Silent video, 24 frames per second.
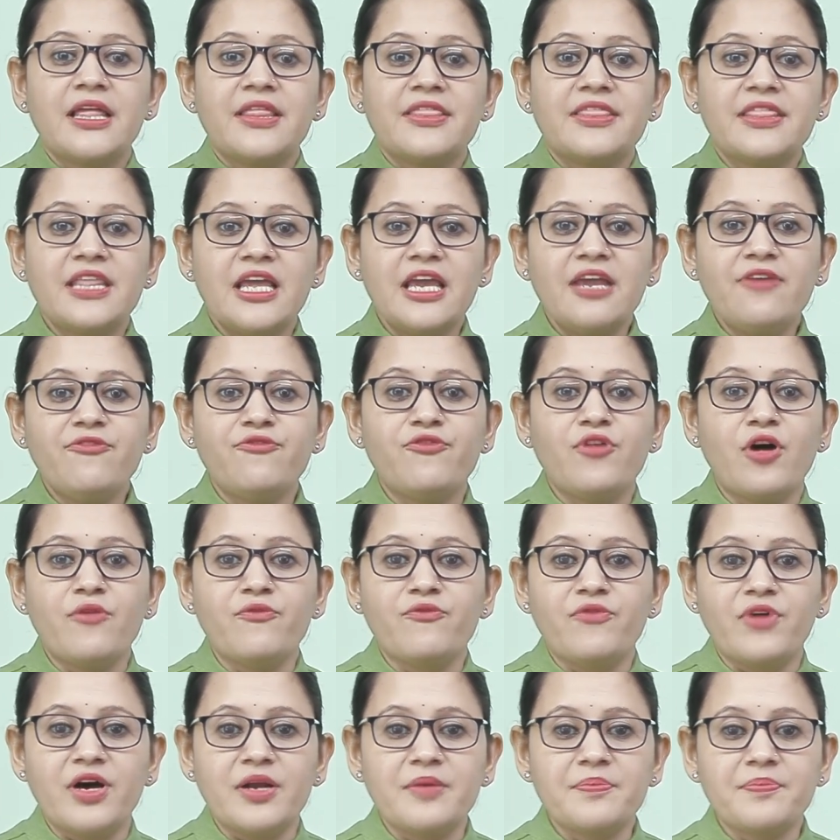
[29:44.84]
they
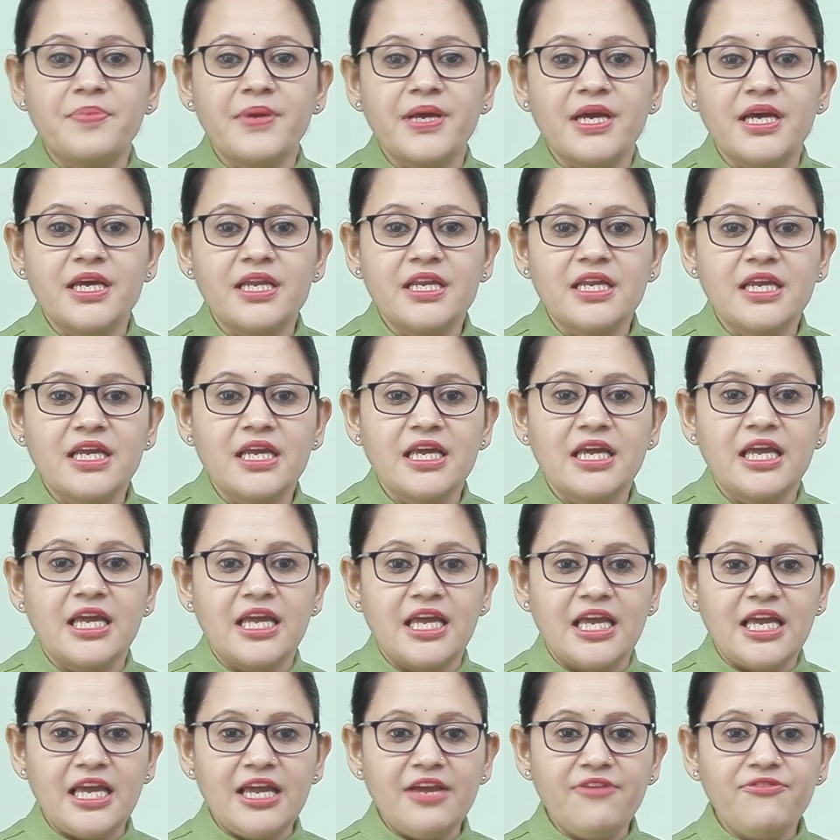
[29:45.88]
form one pair.
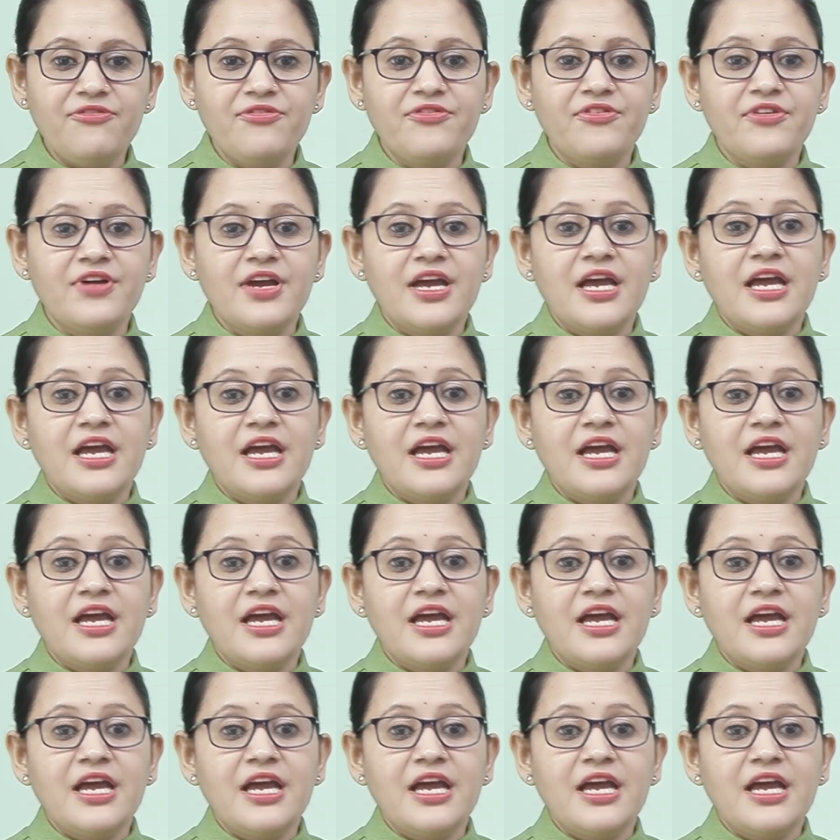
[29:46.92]
If